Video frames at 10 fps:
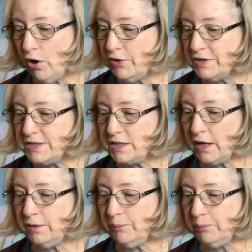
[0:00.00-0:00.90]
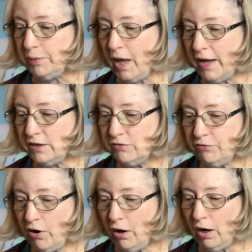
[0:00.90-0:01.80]
the sudden blight of
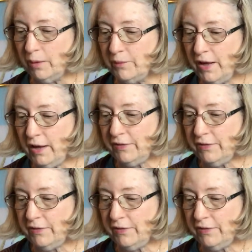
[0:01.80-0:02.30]
harm